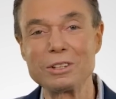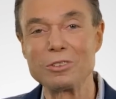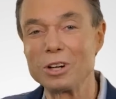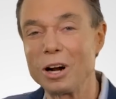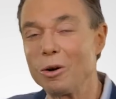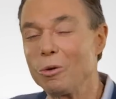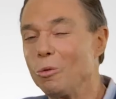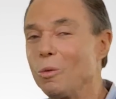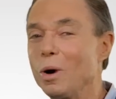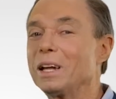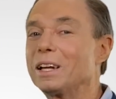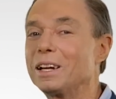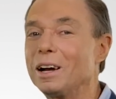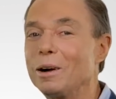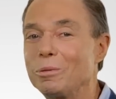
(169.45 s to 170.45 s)
if you're not
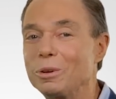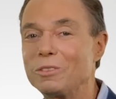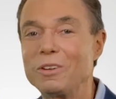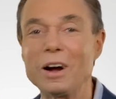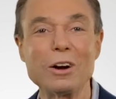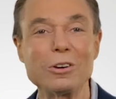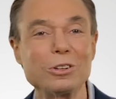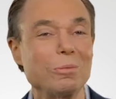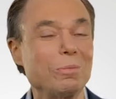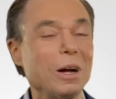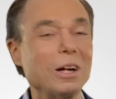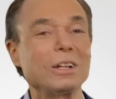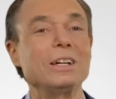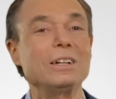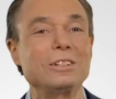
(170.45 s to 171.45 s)
waking up with fire in your
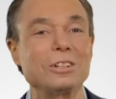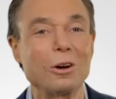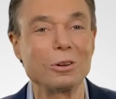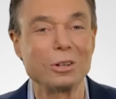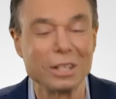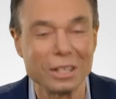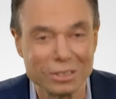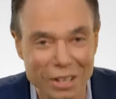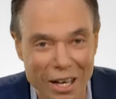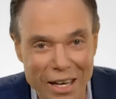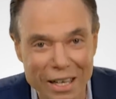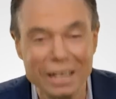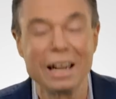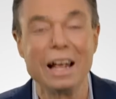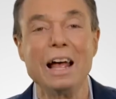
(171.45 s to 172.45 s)
belly, totally
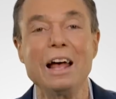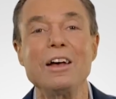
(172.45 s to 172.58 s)
excited,